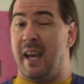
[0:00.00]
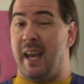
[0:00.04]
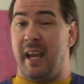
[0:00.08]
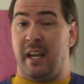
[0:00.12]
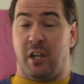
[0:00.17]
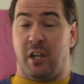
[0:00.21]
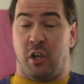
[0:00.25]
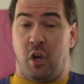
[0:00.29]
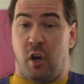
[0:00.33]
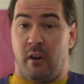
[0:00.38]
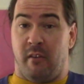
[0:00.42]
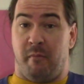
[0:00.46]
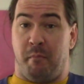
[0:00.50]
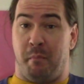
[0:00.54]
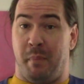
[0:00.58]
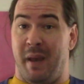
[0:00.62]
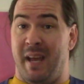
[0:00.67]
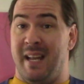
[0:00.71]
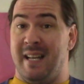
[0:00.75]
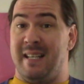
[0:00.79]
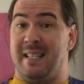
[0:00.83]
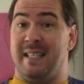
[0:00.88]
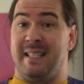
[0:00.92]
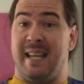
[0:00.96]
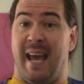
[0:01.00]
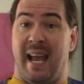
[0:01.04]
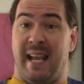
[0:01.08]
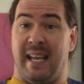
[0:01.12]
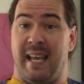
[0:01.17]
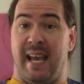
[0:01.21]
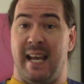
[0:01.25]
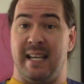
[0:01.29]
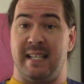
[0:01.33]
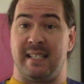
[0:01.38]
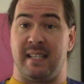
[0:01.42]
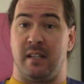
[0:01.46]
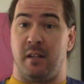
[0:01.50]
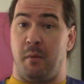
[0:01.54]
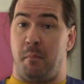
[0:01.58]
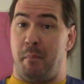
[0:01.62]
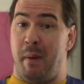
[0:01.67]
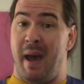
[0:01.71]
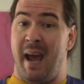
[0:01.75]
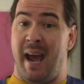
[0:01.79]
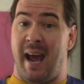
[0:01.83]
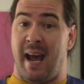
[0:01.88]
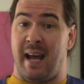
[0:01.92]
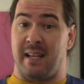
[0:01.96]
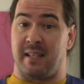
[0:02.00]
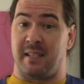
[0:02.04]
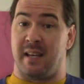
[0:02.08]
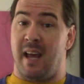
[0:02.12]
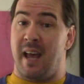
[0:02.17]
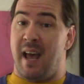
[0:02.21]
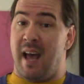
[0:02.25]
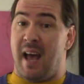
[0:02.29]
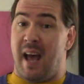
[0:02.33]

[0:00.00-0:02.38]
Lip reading: It could have been decades in the past.